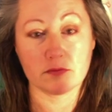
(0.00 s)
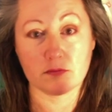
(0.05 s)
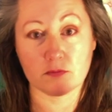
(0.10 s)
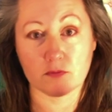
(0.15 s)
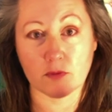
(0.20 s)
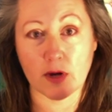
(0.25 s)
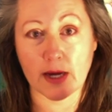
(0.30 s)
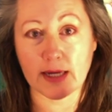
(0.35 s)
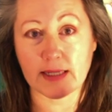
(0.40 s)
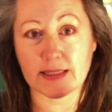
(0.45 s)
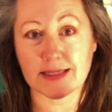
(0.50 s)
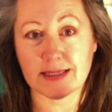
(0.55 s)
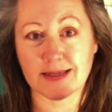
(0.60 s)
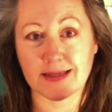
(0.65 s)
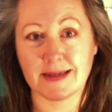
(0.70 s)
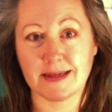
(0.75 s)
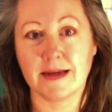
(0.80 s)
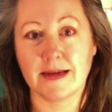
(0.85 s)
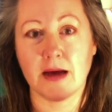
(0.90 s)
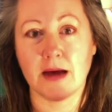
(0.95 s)
right?
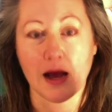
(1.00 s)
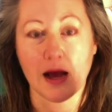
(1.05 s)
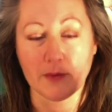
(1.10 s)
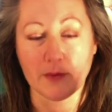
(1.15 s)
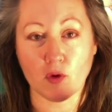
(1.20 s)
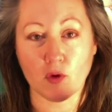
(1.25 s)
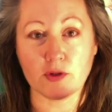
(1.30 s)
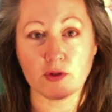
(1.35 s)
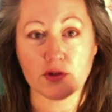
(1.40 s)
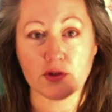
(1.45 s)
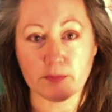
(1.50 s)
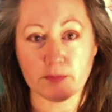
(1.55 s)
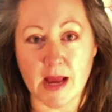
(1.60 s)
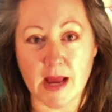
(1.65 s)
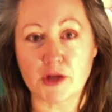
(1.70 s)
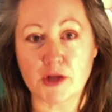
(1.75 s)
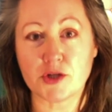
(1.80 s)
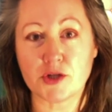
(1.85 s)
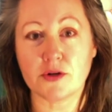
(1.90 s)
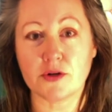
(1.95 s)
I'm going to
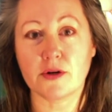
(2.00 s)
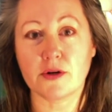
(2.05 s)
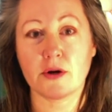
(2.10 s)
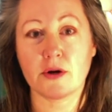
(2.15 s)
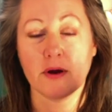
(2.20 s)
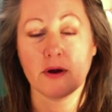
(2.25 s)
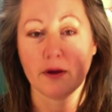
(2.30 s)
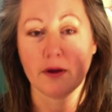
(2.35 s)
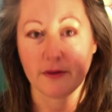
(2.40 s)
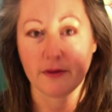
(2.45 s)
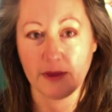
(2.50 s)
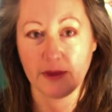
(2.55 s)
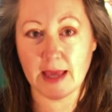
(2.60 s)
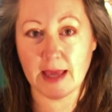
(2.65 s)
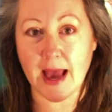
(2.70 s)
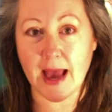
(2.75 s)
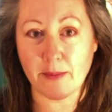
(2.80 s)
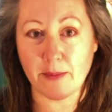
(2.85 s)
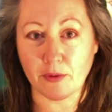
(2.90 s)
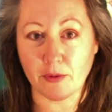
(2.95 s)
measure the
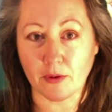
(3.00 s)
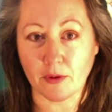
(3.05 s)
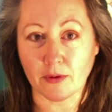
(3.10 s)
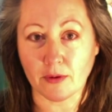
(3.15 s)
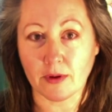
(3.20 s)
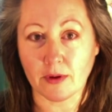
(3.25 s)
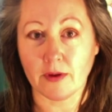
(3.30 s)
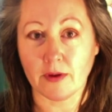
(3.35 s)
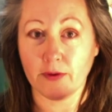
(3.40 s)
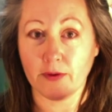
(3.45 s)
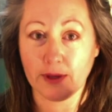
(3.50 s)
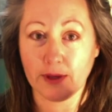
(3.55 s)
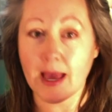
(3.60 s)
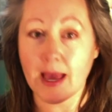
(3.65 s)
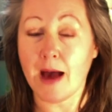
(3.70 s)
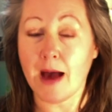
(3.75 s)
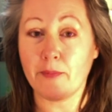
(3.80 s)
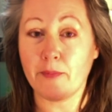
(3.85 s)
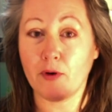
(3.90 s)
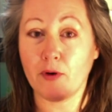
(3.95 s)
apple. The
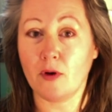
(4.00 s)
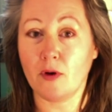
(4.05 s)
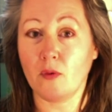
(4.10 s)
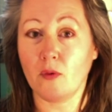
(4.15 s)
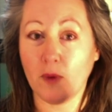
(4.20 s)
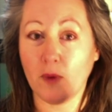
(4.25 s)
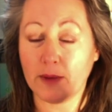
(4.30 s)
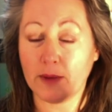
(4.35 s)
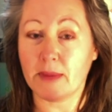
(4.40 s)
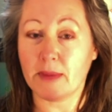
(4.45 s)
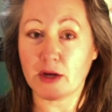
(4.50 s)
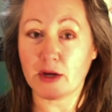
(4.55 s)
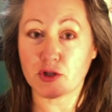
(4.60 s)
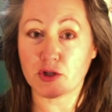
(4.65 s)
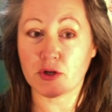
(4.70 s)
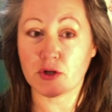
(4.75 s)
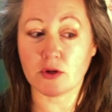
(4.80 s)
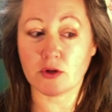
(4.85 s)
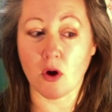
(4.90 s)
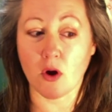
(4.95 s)
apple, when
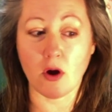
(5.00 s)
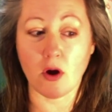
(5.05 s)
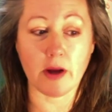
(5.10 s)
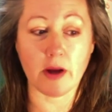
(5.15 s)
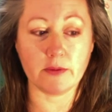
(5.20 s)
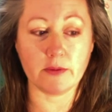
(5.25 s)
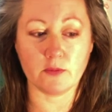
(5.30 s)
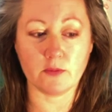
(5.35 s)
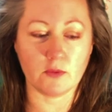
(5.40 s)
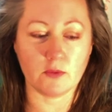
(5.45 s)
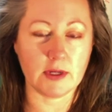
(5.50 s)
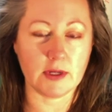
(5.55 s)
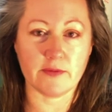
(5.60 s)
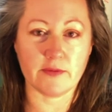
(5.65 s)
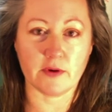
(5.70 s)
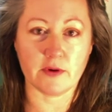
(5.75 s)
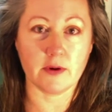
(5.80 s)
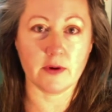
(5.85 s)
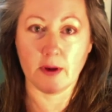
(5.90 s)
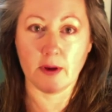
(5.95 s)
measured on
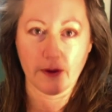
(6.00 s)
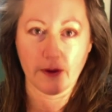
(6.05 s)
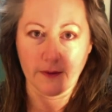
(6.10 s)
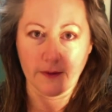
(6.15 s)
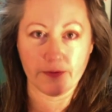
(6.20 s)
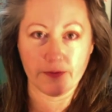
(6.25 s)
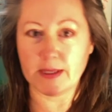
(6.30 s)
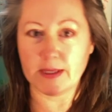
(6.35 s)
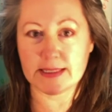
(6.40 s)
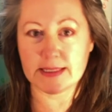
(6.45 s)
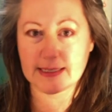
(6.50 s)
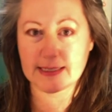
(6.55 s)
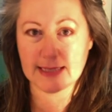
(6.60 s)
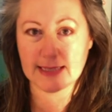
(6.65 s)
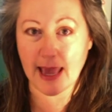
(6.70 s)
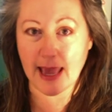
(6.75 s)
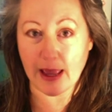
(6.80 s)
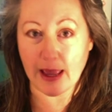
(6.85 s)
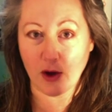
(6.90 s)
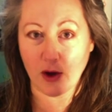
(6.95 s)
whatever, this
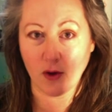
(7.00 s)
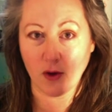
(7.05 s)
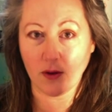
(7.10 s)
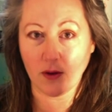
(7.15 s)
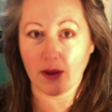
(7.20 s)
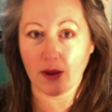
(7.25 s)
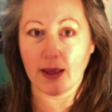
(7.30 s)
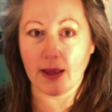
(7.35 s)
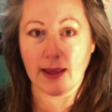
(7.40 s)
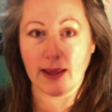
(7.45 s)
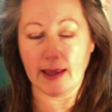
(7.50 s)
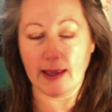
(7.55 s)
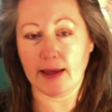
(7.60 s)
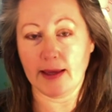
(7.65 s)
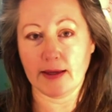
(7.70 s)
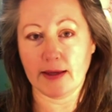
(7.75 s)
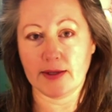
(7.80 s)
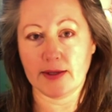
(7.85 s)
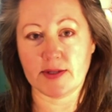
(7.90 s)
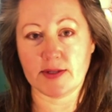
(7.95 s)
scale
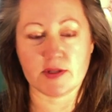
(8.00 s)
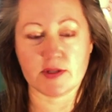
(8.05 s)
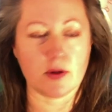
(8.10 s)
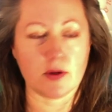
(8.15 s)
is